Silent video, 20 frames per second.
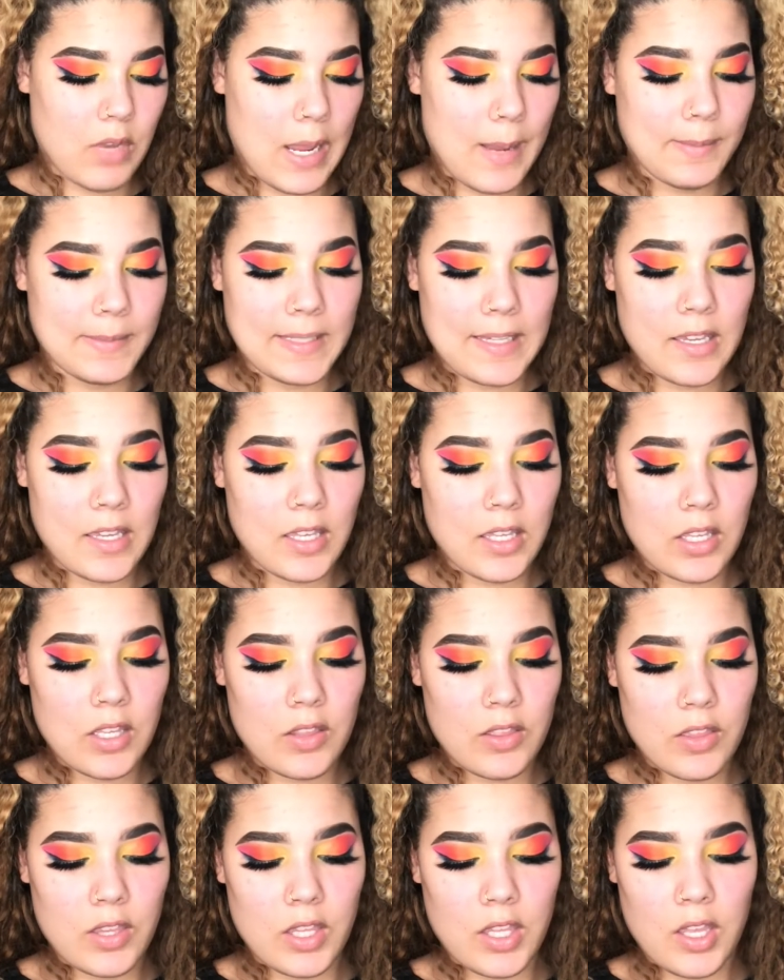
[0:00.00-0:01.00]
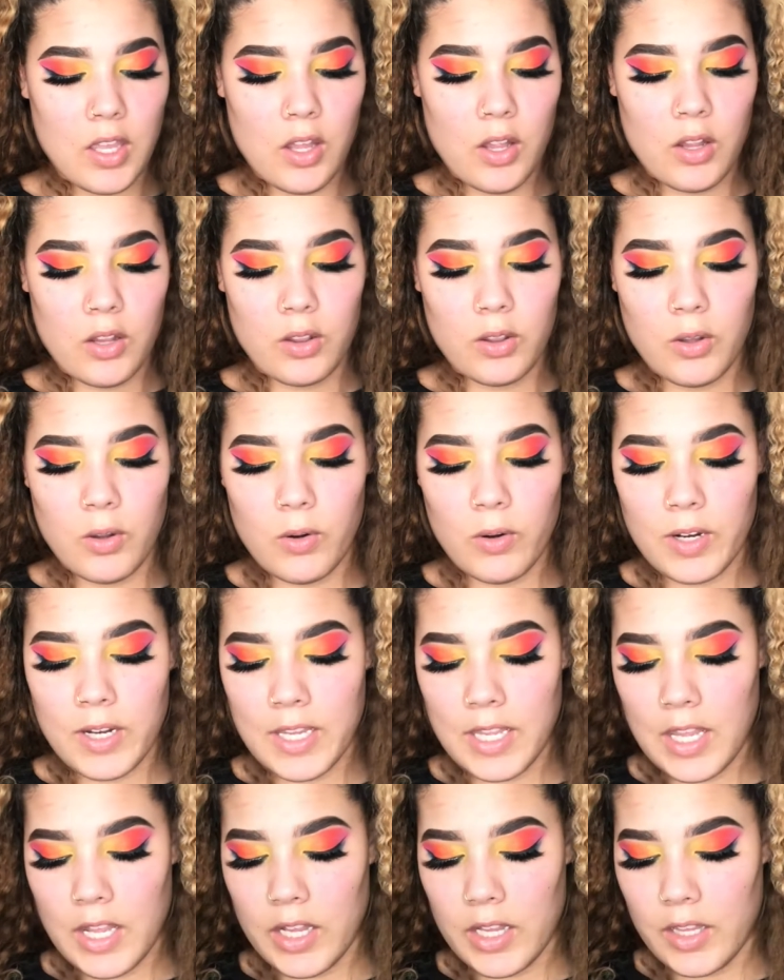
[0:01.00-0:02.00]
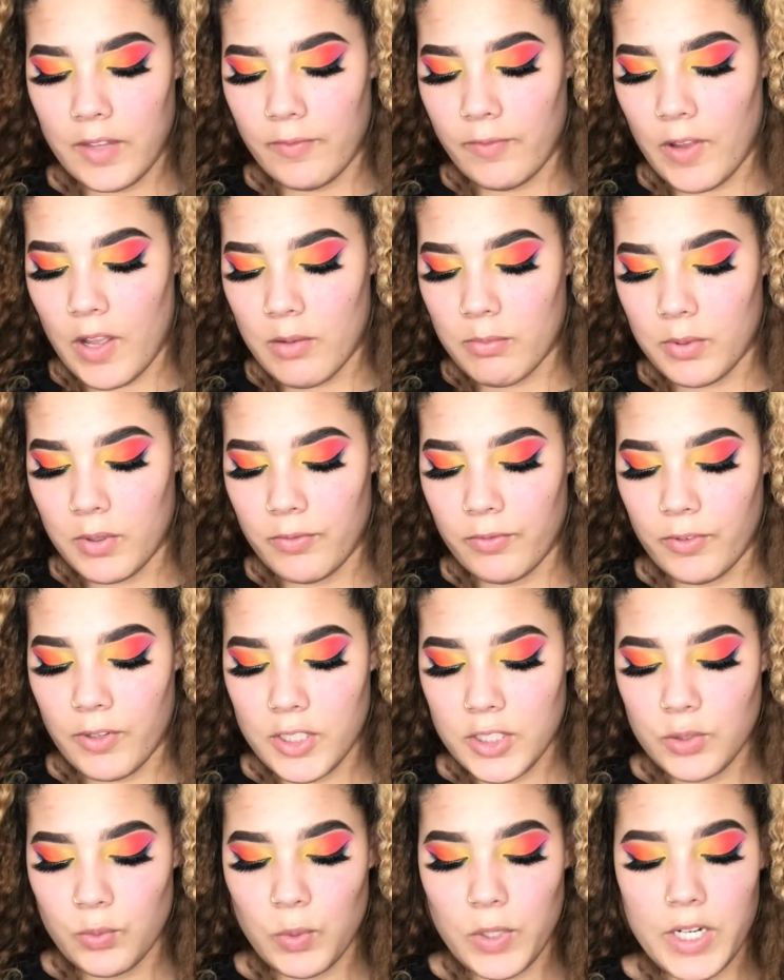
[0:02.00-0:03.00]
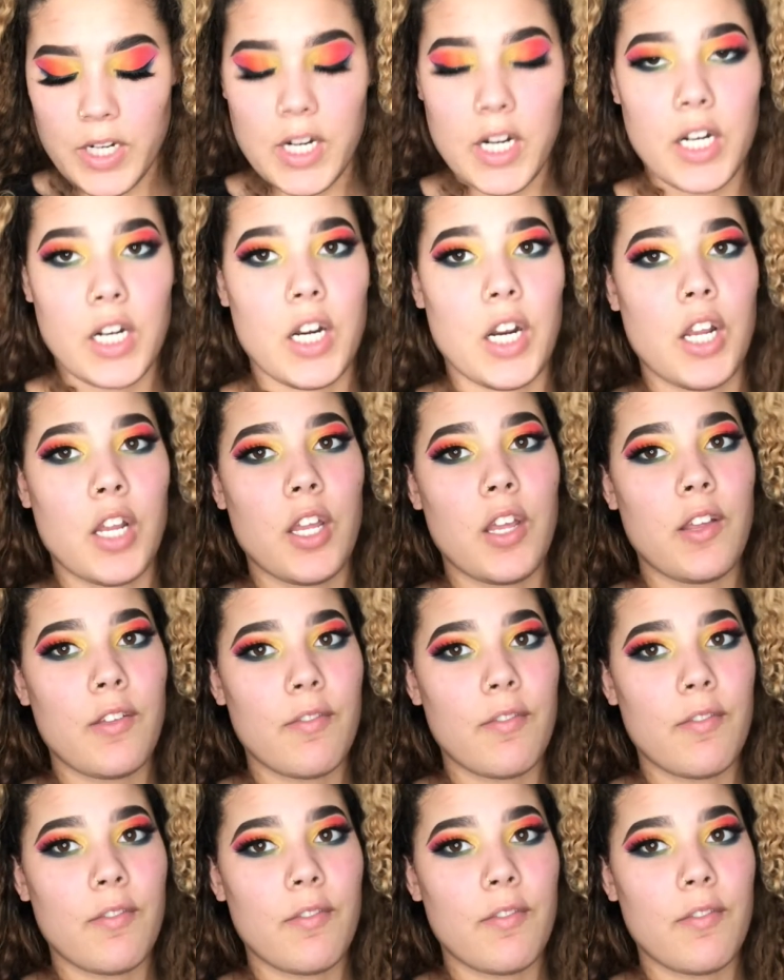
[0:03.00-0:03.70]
I'm taking the L'Oreal Infallible Fresh Wear